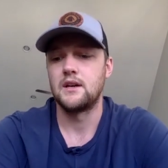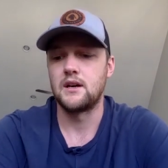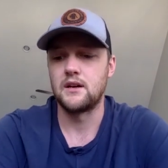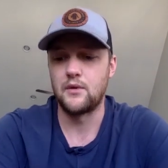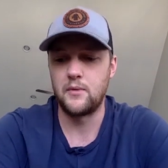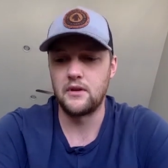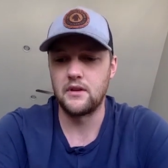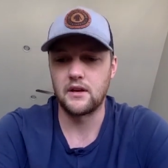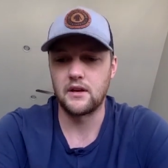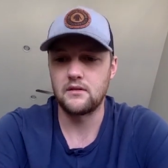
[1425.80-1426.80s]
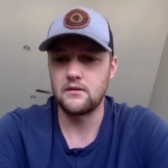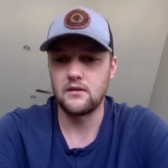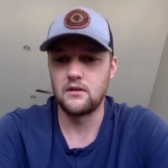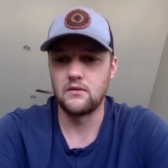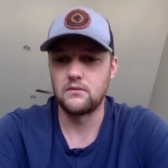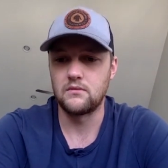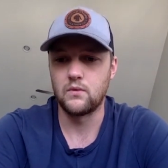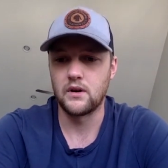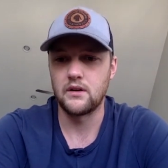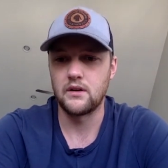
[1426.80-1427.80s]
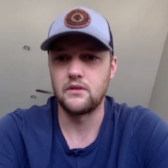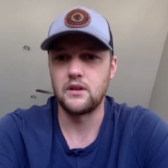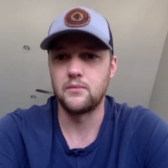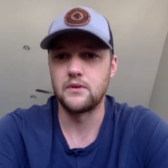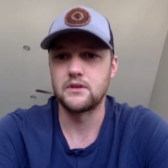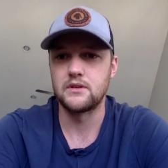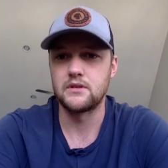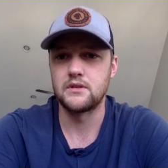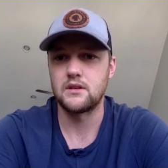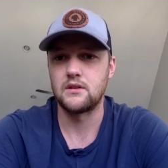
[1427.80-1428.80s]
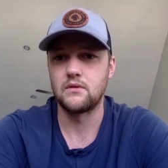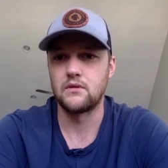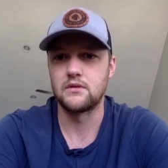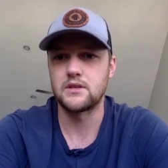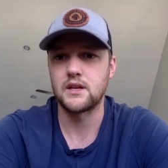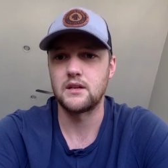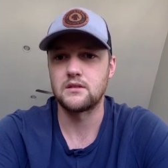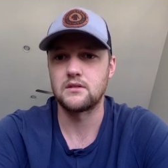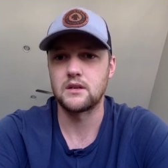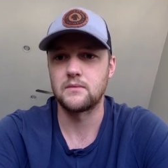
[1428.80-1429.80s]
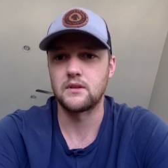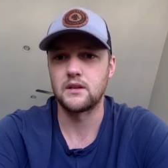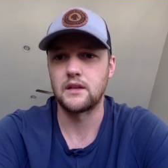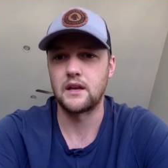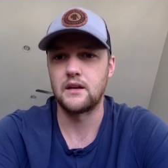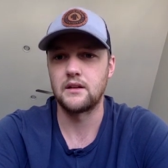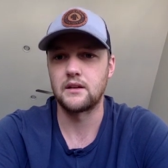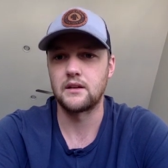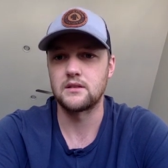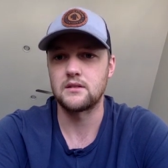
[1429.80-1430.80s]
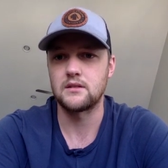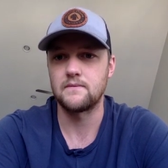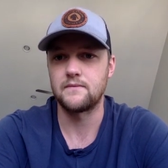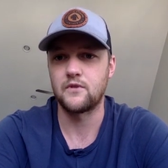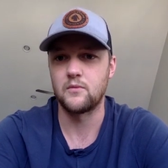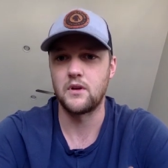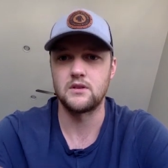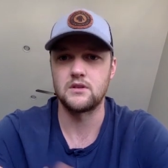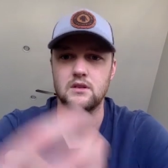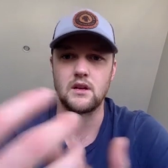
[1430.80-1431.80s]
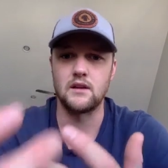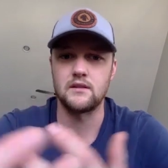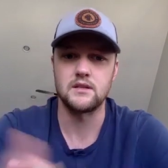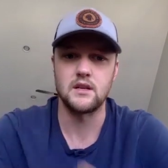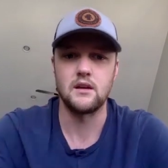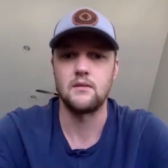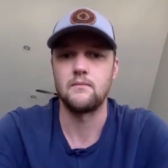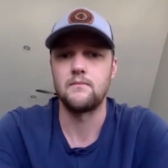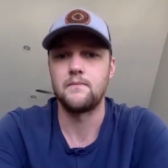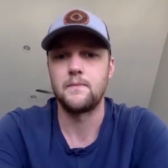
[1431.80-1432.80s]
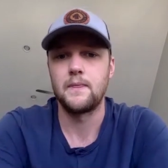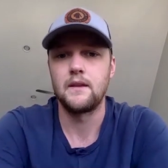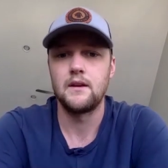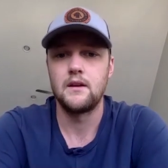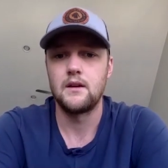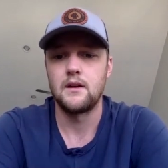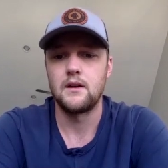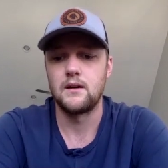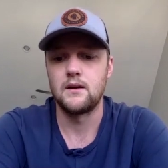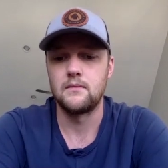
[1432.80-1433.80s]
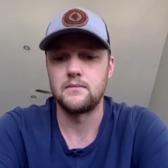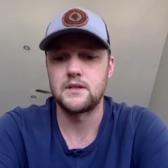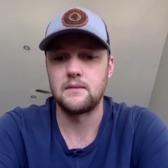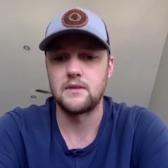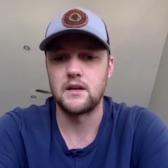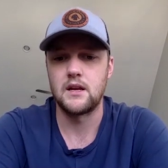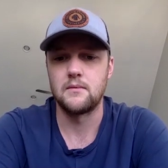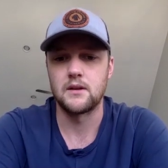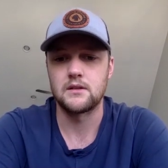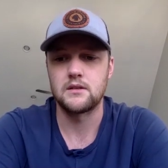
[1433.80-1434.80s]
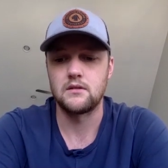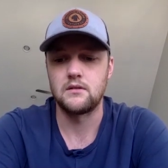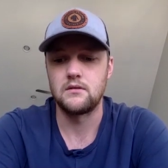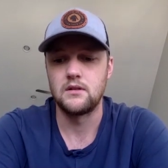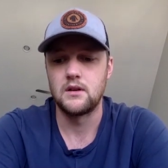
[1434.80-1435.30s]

uh, it'd be like you know working on your T pushes in roller skates or something like that. Like it's for me, it's just not the same um, same dynamic. So